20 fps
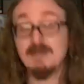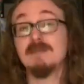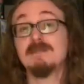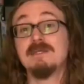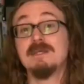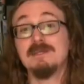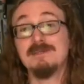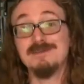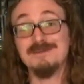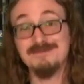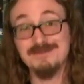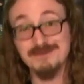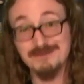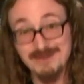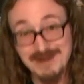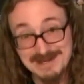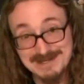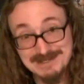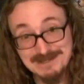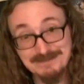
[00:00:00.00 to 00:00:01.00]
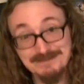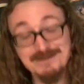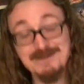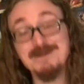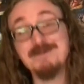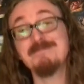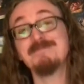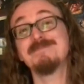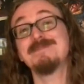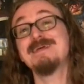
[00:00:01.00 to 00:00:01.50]
thank you if you watched the
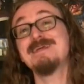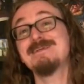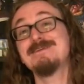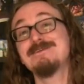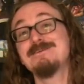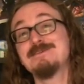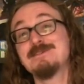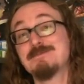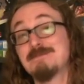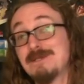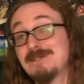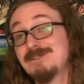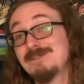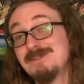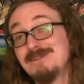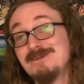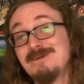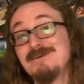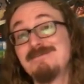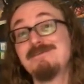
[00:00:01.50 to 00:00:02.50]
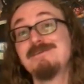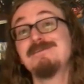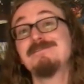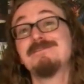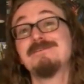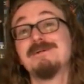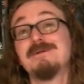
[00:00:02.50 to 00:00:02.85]
film. Thank you especially, though, if you've